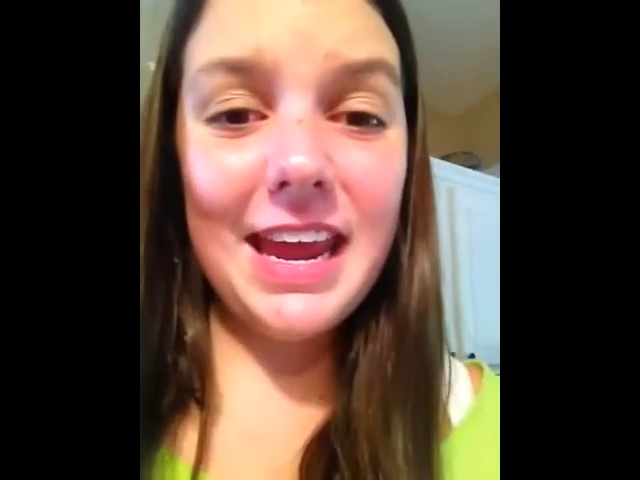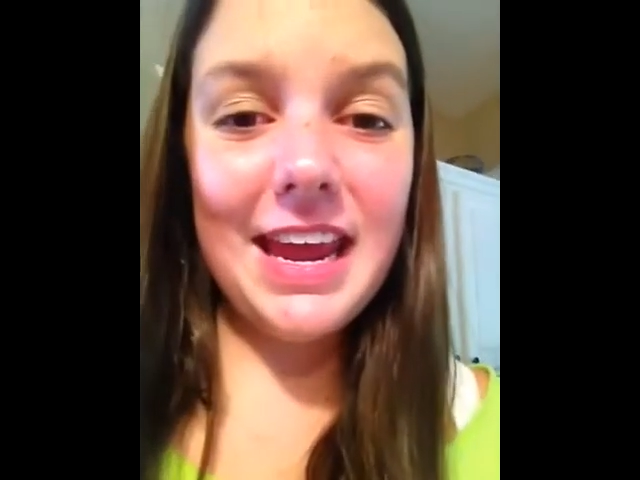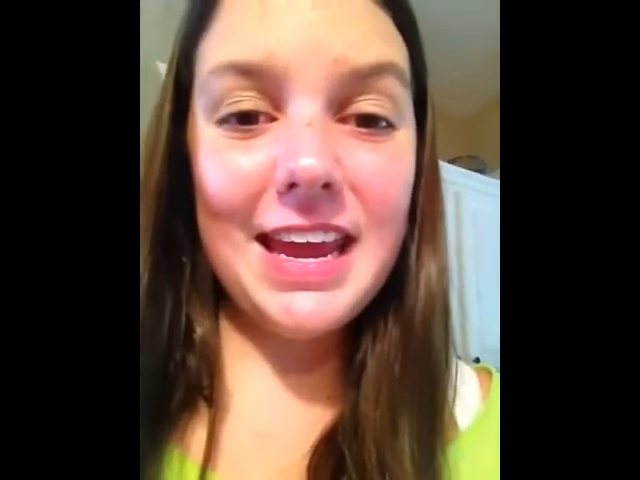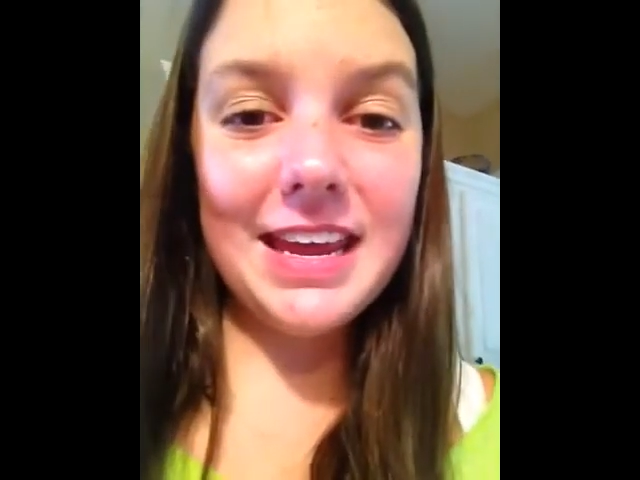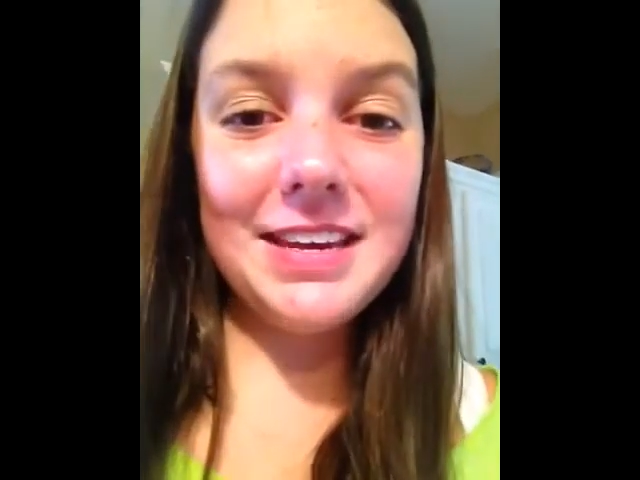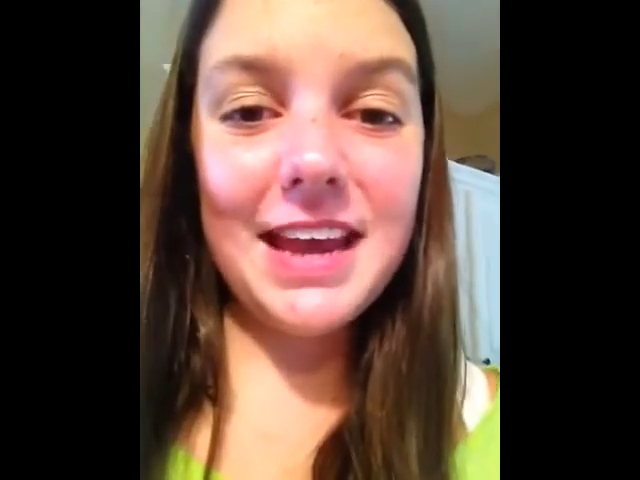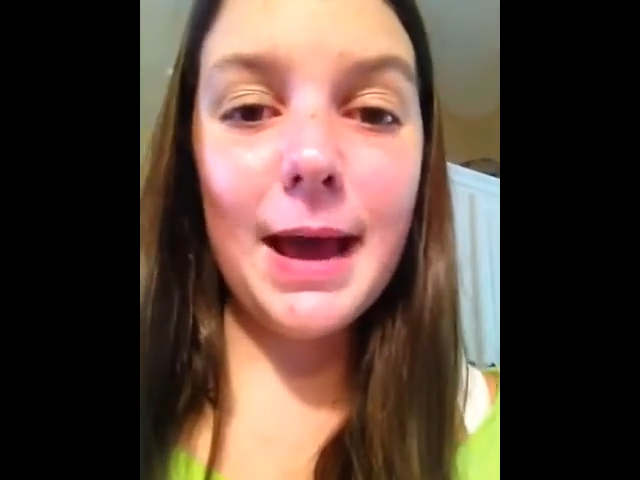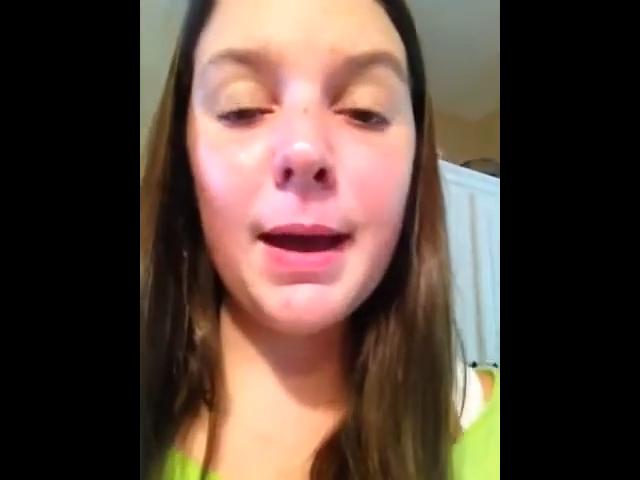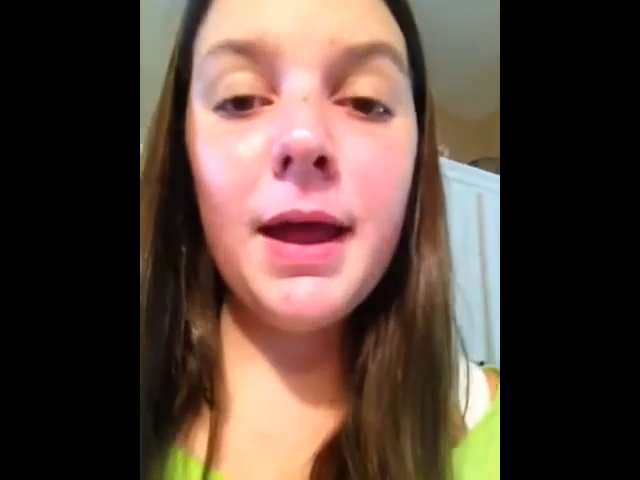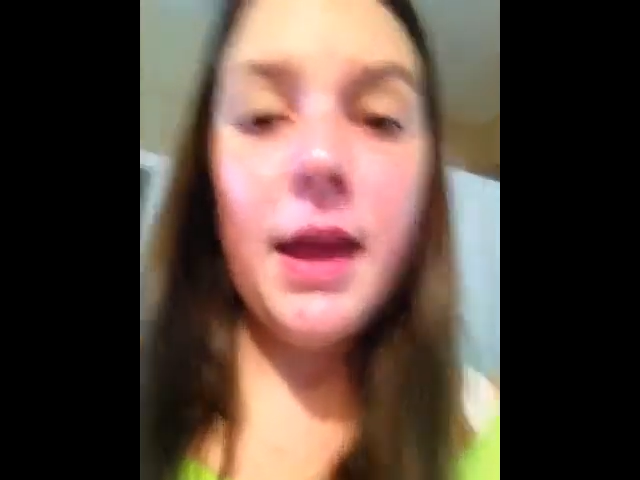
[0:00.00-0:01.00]
And
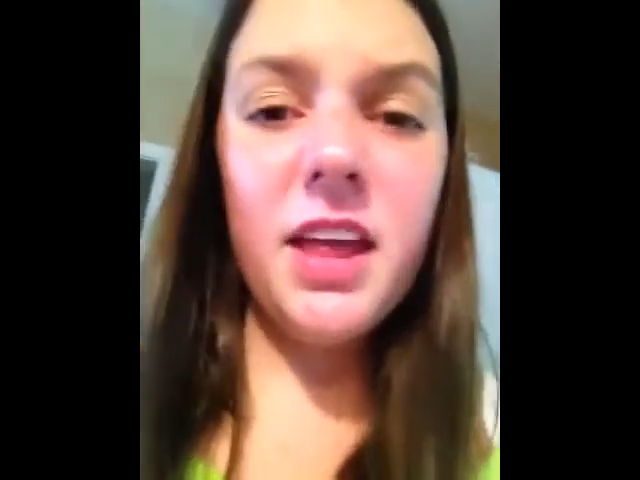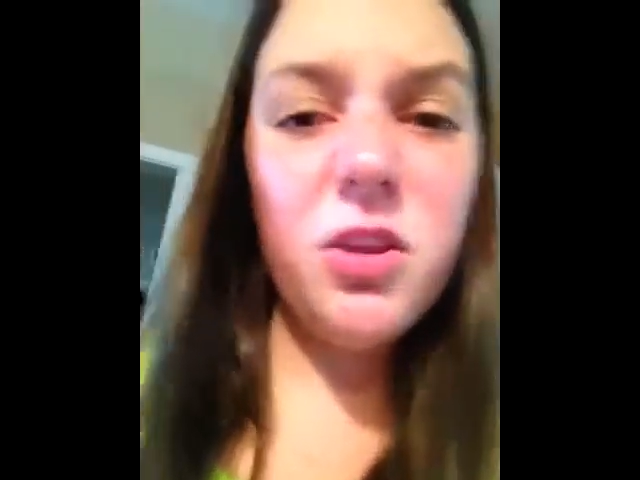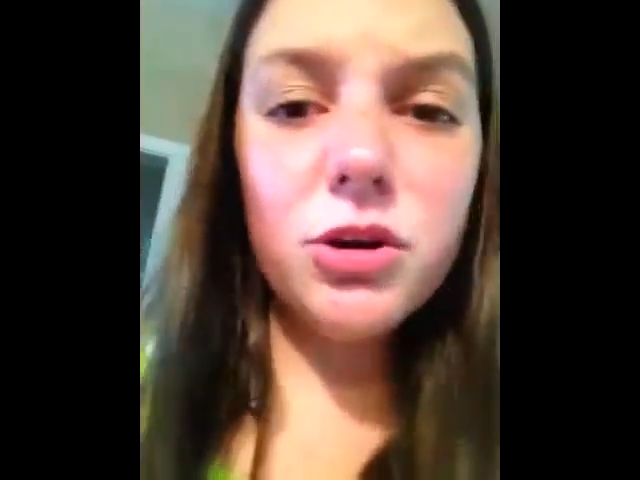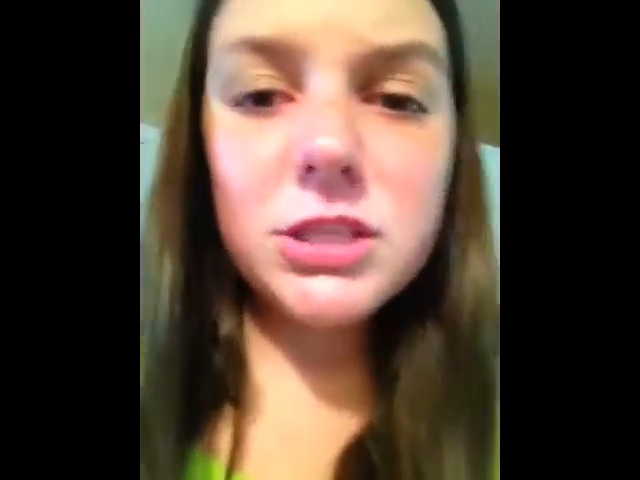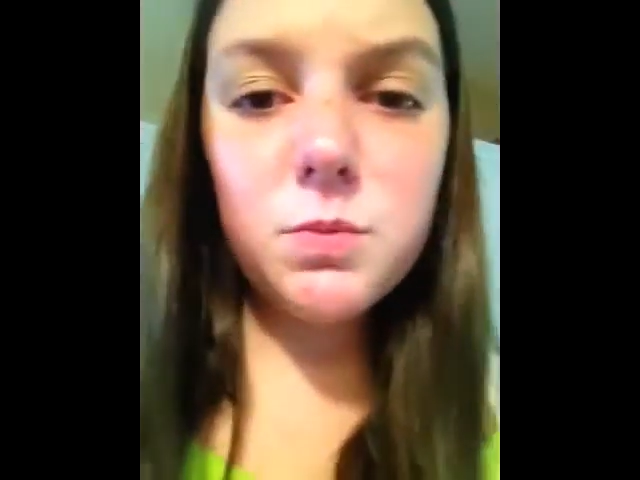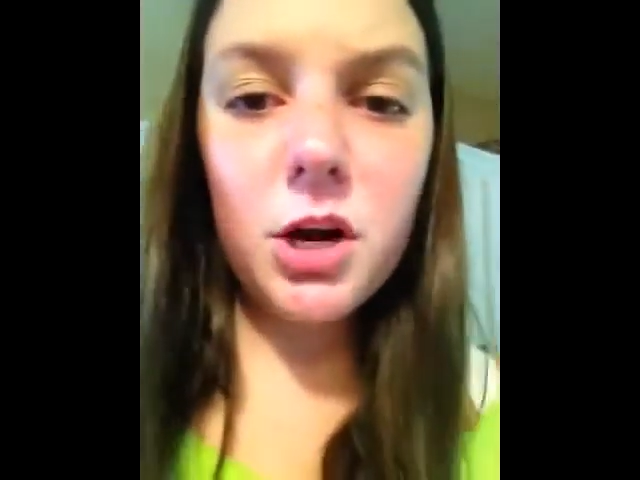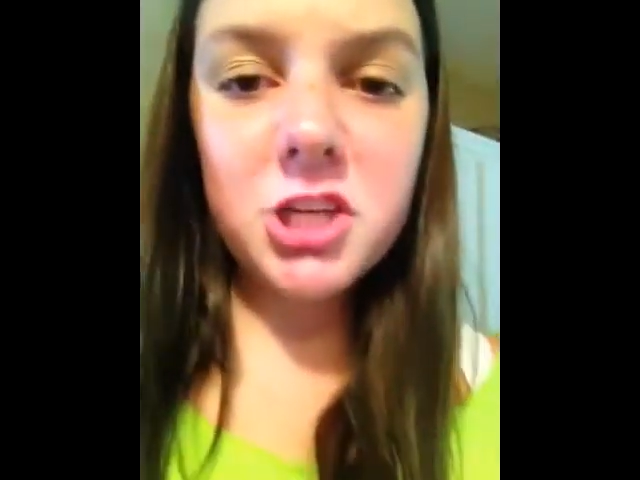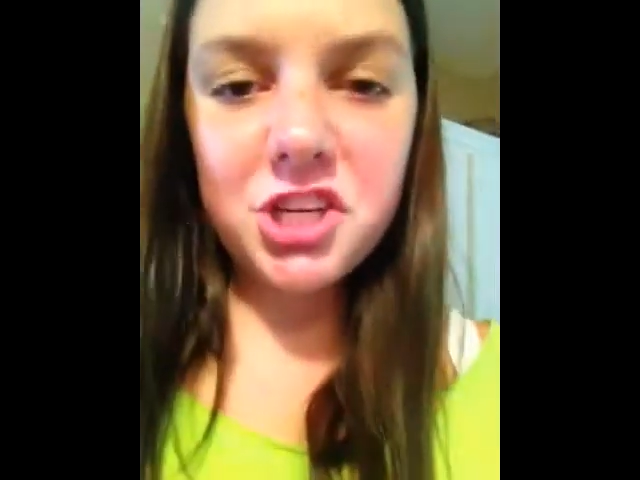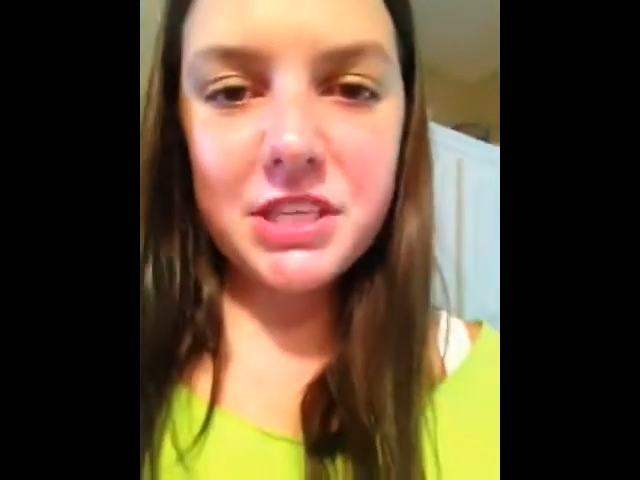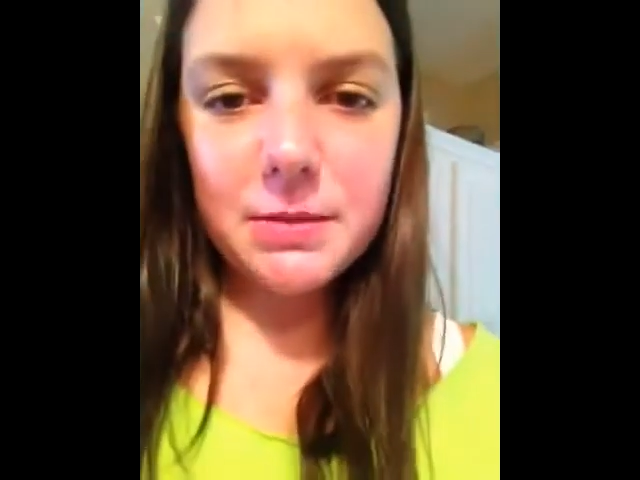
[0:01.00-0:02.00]
yeah, and the reason why
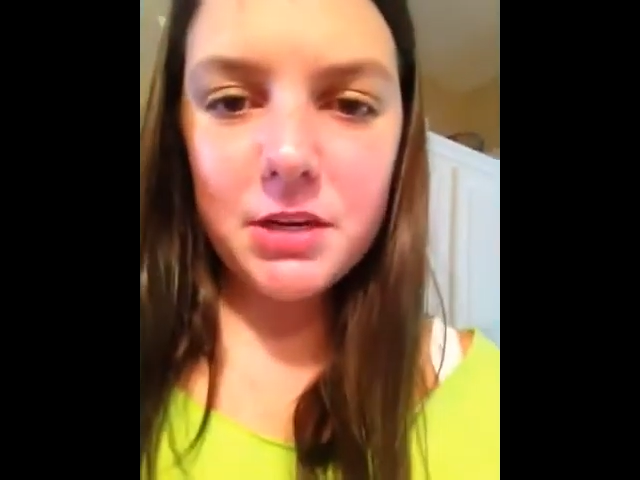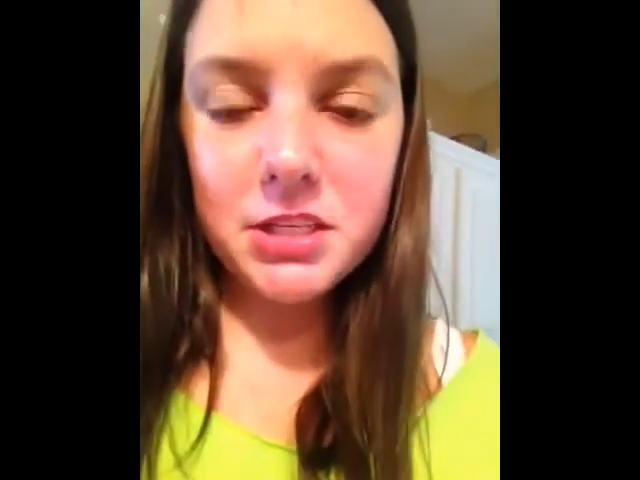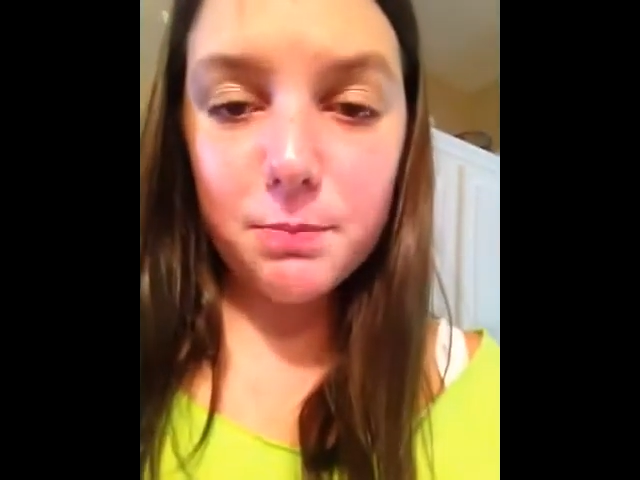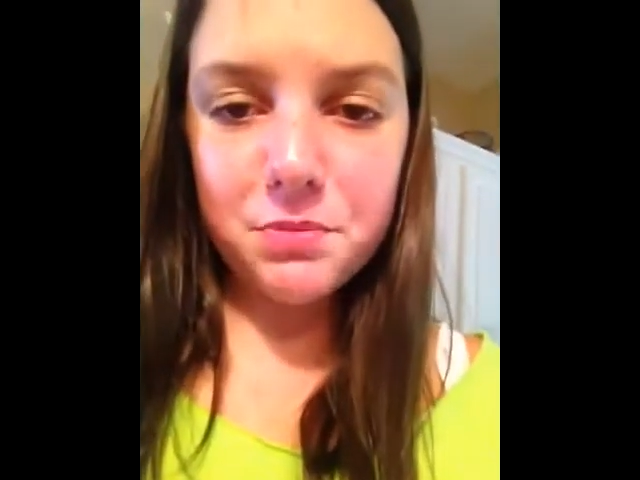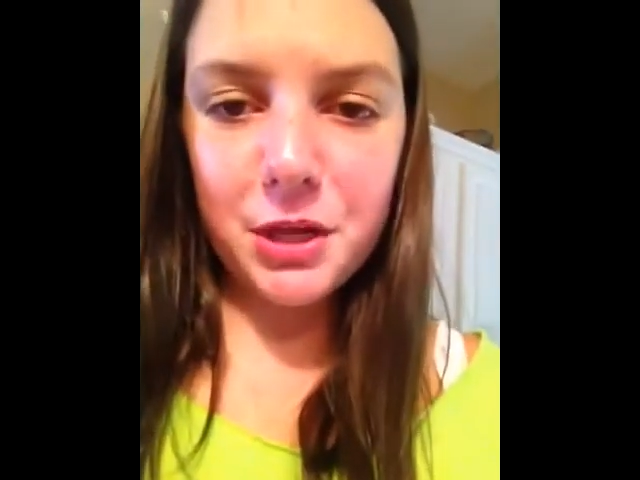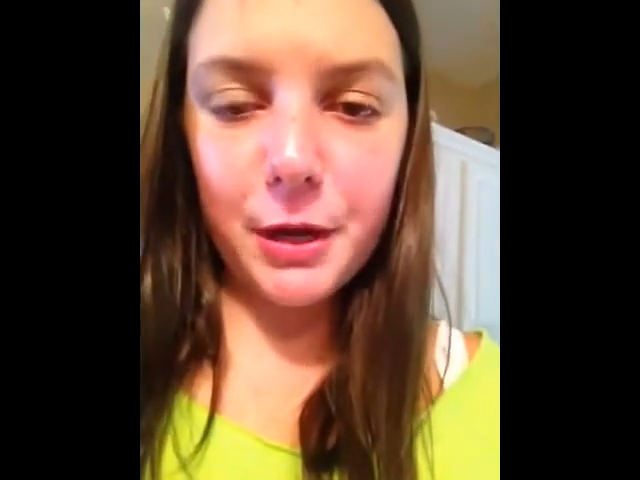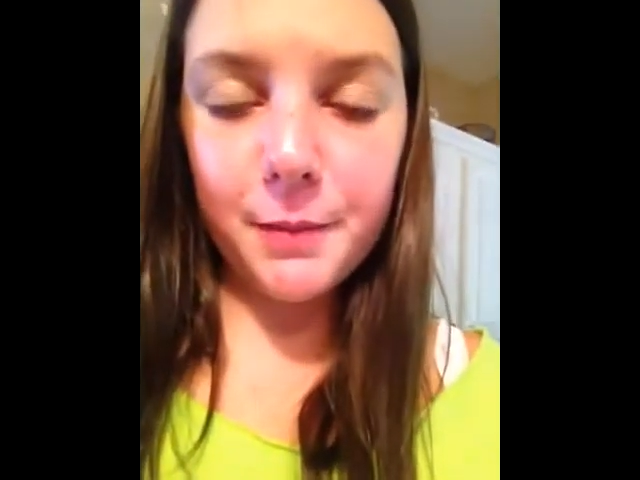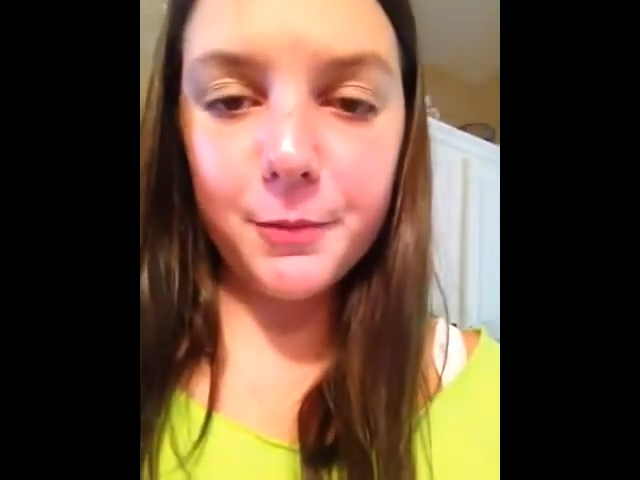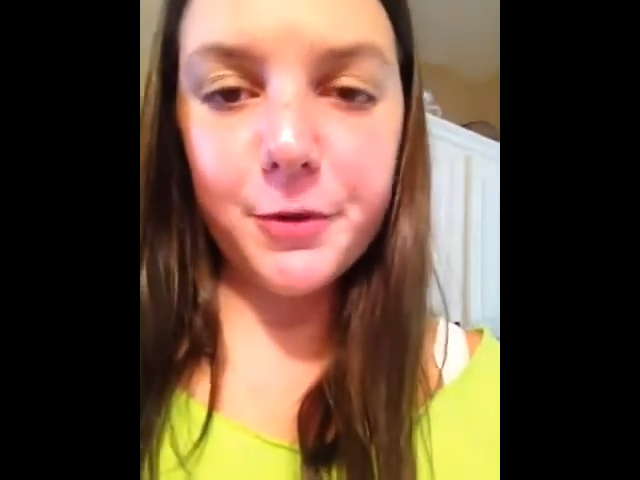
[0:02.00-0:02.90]
she sent me something